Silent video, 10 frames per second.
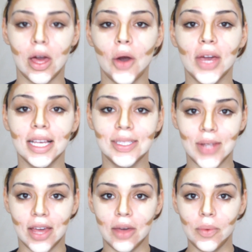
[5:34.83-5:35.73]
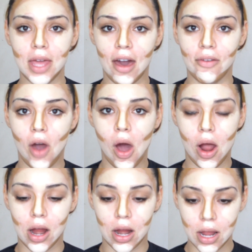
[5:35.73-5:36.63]
Okay, so now that we have
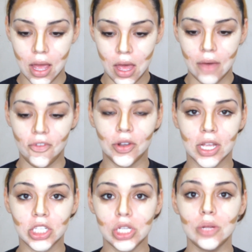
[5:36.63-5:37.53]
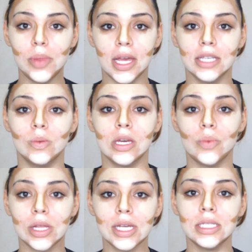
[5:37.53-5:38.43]
our foundation in place, we can
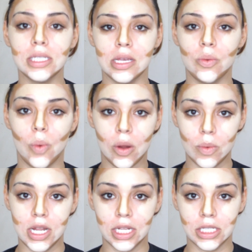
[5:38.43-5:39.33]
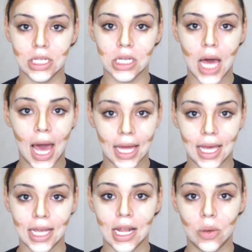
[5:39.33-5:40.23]
really see where we need to
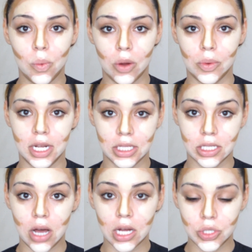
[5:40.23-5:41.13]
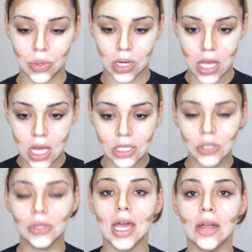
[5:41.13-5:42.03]
highlight and where we need to contour. So
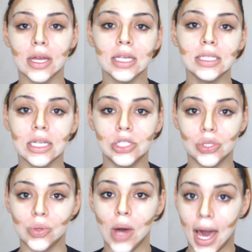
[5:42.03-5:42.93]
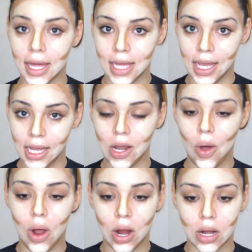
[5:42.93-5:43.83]
the areas that you highlight
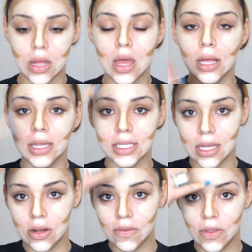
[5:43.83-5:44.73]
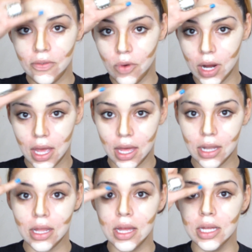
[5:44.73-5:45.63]
are the center of the
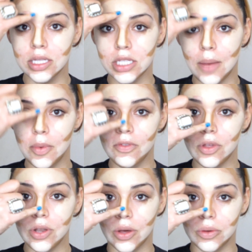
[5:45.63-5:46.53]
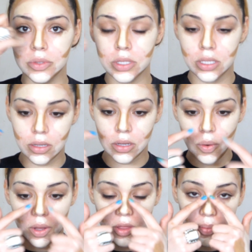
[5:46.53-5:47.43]
forehead, top of the nose,
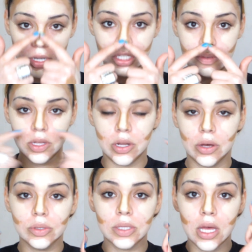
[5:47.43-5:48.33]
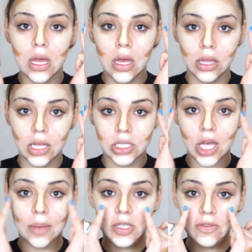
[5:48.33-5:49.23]
or the bridge of the nose, the
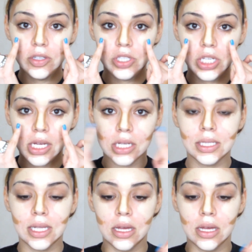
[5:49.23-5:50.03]
tops of the cheeks,